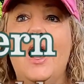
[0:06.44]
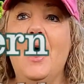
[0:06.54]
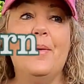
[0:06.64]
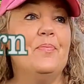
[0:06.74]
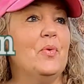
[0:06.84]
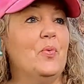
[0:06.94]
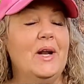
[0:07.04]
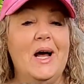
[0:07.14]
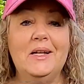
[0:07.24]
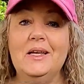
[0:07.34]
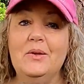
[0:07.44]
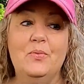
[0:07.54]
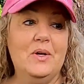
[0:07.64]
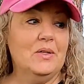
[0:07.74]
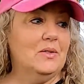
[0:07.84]
Um, what I
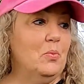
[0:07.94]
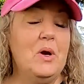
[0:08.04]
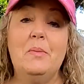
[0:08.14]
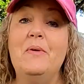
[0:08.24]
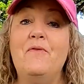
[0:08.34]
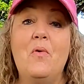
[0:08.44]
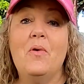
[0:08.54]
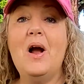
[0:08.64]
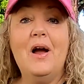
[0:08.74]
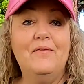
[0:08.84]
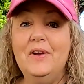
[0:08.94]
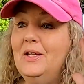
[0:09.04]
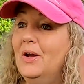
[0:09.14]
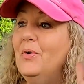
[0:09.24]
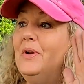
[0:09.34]
did was the week before I
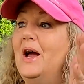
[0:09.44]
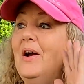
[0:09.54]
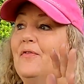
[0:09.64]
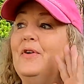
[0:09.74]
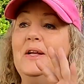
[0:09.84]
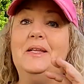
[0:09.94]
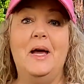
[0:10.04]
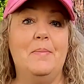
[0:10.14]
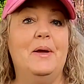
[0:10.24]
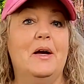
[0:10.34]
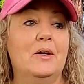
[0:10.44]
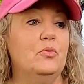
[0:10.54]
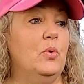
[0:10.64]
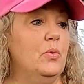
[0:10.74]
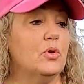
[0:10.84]
videoed every day
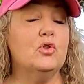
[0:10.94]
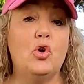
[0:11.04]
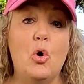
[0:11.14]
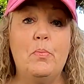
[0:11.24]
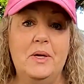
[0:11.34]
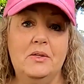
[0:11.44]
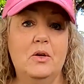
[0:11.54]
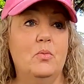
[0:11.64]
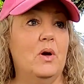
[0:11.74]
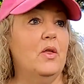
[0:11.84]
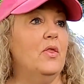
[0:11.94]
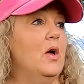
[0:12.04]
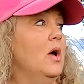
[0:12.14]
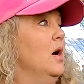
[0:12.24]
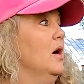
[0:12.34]
because we were so busy with
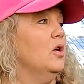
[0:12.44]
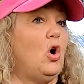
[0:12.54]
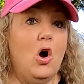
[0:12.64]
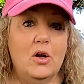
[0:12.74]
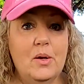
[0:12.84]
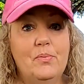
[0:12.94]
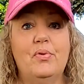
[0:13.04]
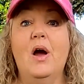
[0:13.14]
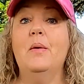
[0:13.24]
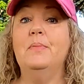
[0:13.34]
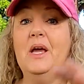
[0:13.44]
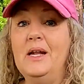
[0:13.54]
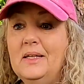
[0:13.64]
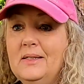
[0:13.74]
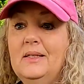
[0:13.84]
garden prep,
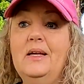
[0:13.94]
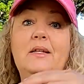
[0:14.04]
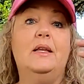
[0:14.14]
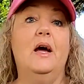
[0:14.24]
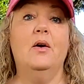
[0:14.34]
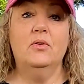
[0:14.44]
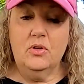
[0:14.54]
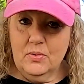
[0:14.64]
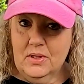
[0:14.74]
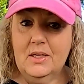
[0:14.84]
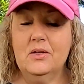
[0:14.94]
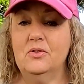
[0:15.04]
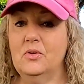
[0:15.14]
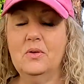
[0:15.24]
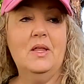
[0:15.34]
getting seed down, doing
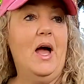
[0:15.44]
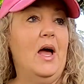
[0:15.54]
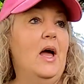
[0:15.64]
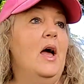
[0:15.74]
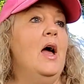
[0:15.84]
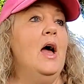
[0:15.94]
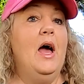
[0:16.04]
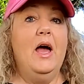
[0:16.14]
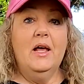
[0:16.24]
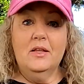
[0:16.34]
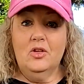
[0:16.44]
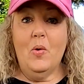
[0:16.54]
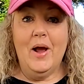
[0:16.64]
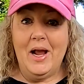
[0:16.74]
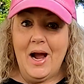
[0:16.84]
this, doing that. And
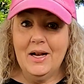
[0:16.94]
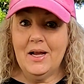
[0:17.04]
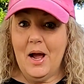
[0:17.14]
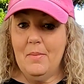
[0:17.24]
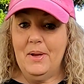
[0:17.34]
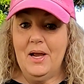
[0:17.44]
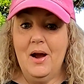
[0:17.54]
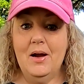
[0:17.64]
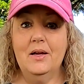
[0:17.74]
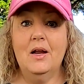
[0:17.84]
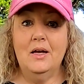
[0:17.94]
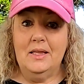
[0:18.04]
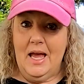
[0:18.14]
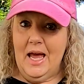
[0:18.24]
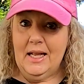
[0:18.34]
so I kind of got behind
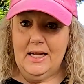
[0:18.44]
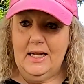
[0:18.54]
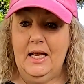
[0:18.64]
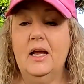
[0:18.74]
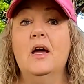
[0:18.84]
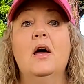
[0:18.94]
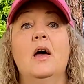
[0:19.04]
on the editing.